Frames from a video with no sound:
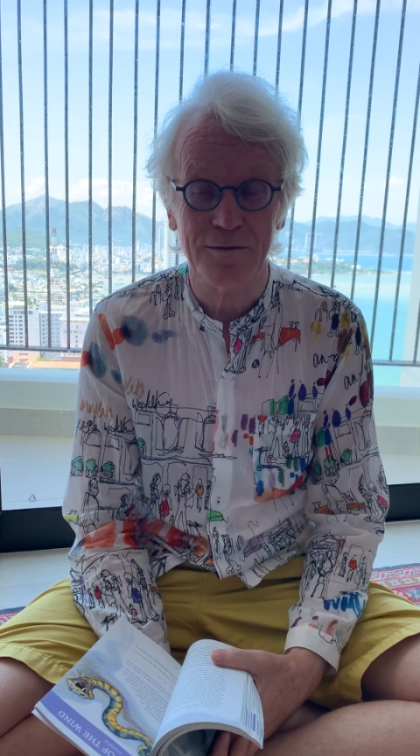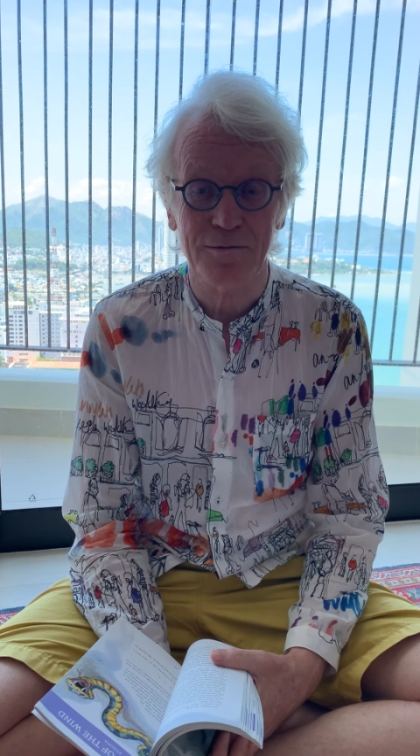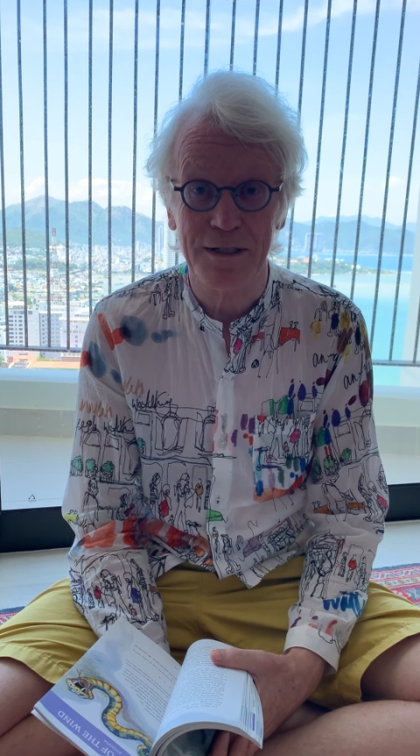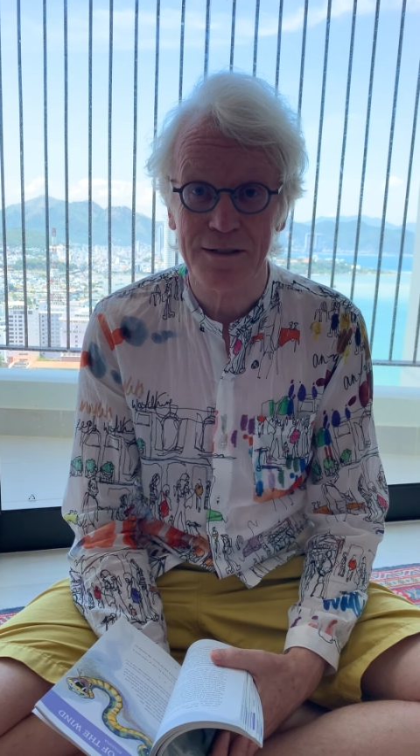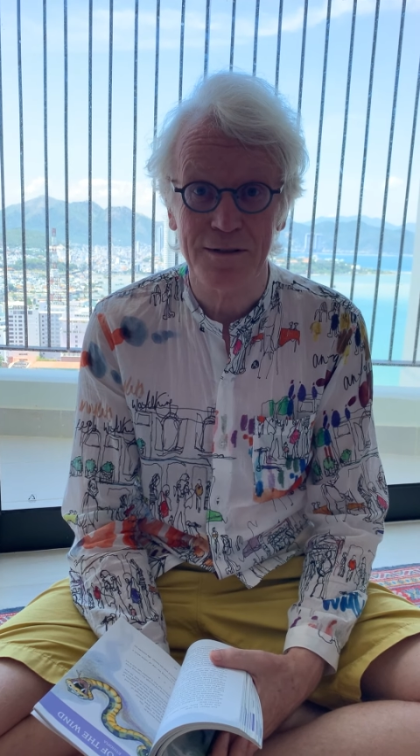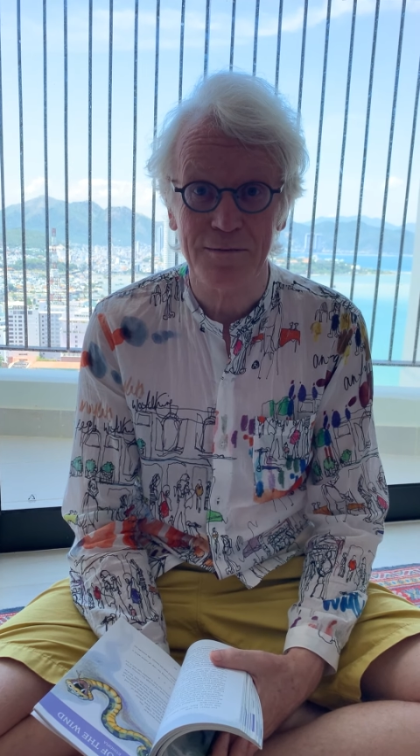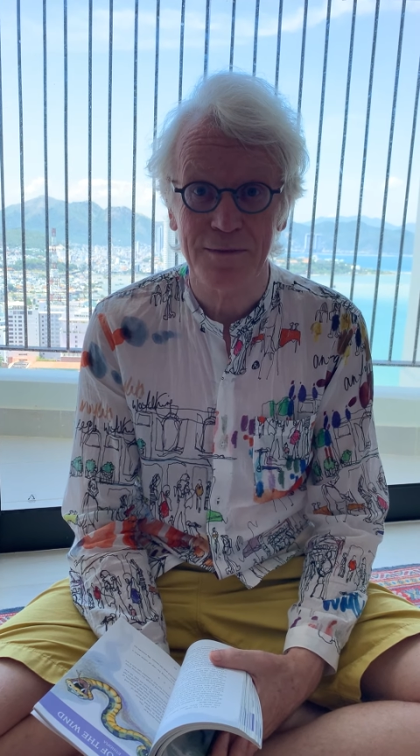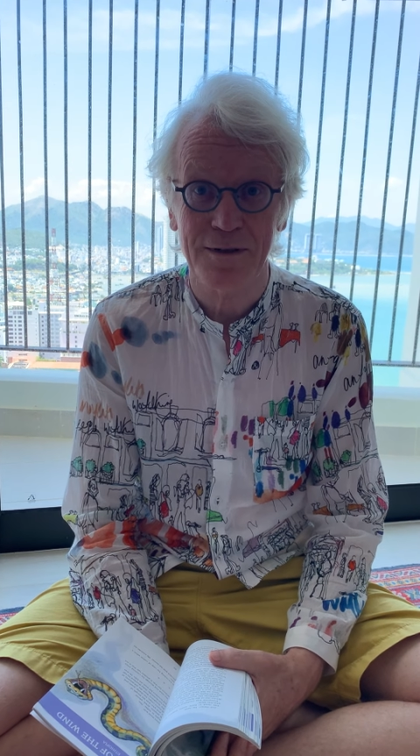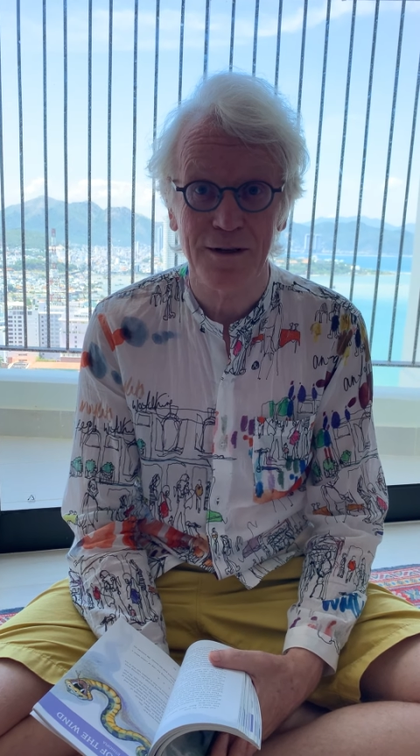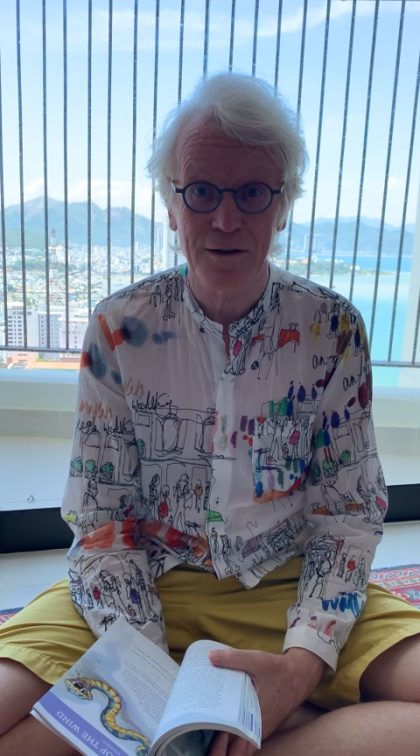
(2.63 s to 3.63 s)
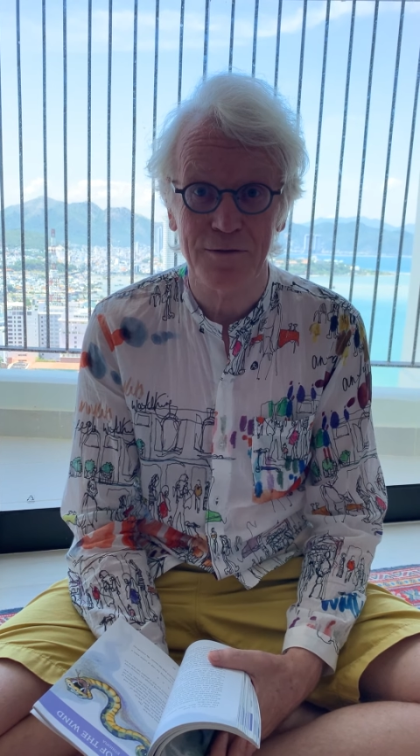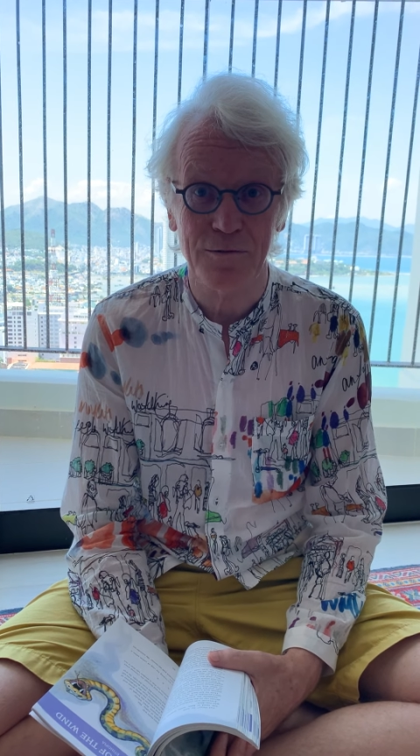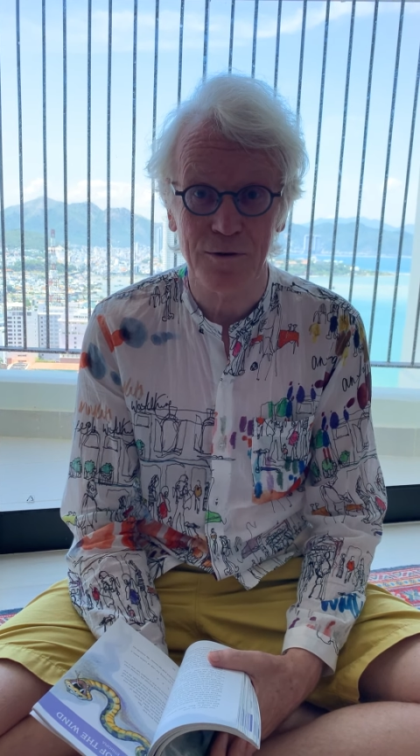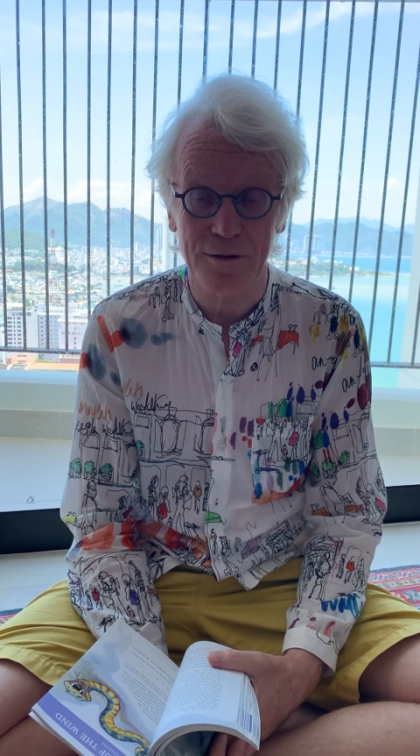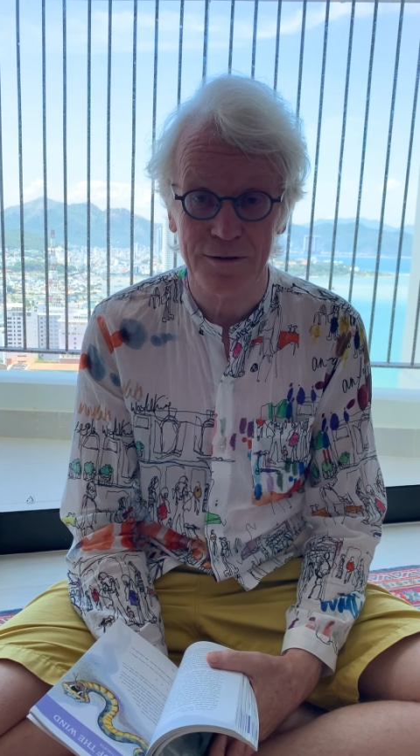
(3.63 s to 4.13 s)
Wisdom of the
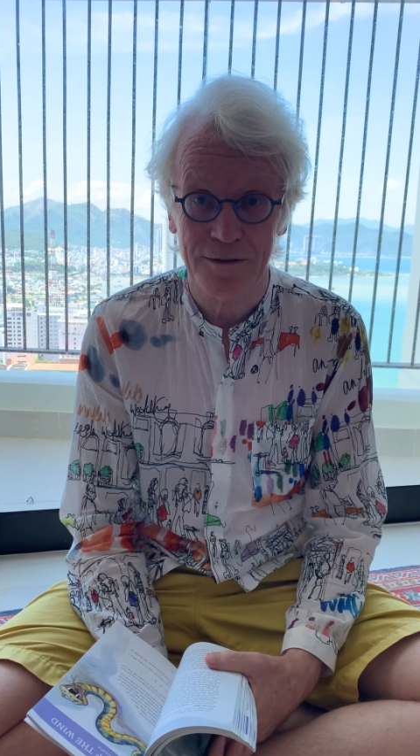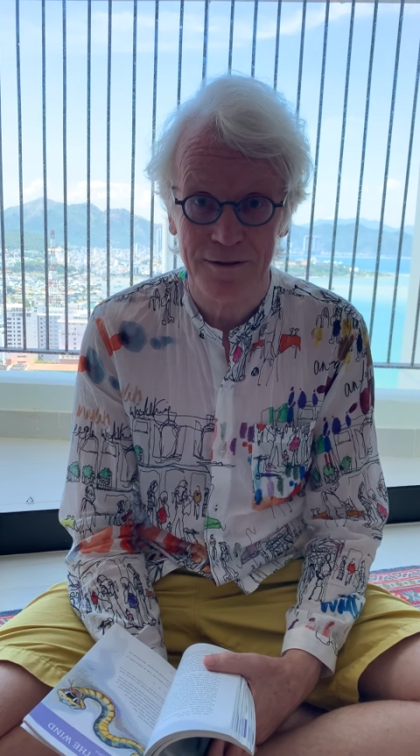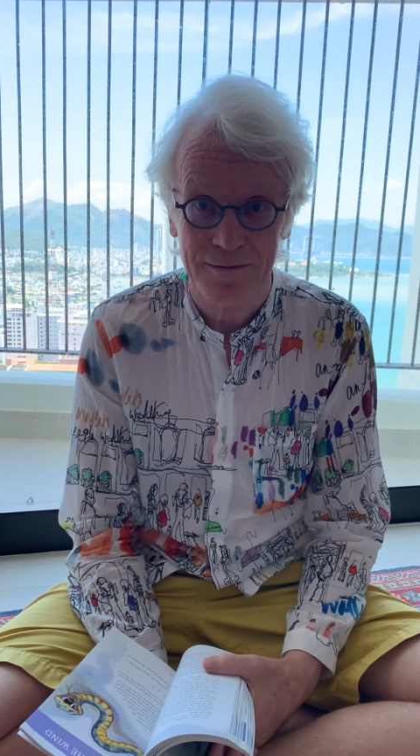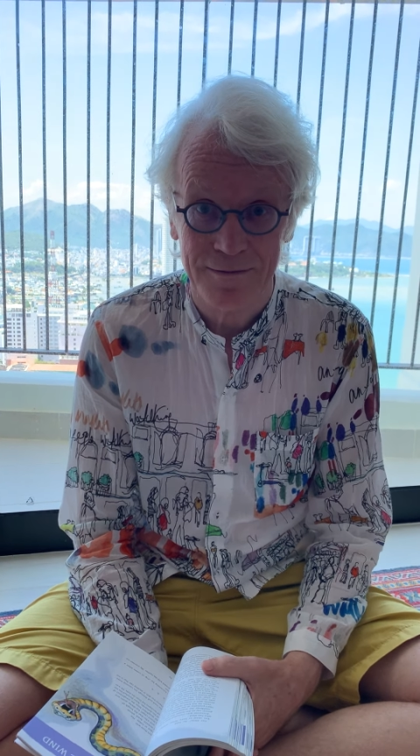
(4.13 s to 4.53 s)
World.